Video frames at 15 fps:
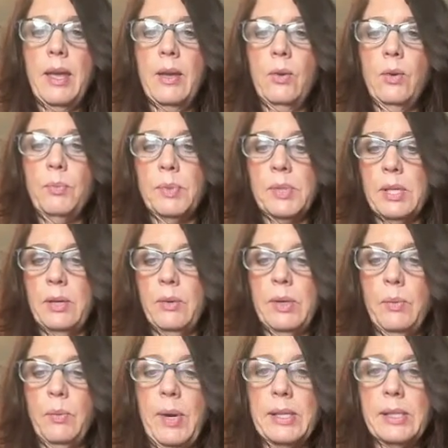Oops.
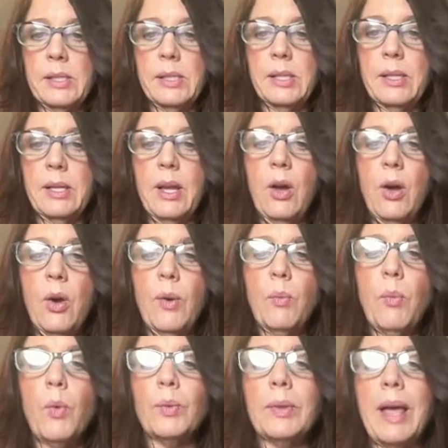Why isn't it? Oh, it
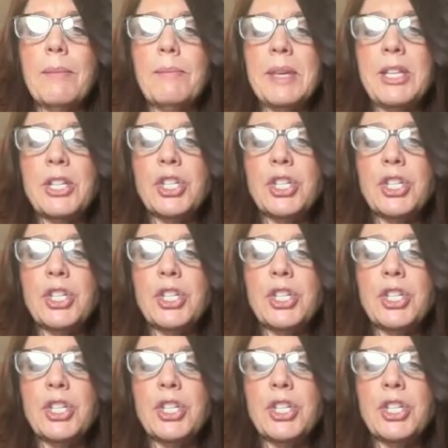won't let me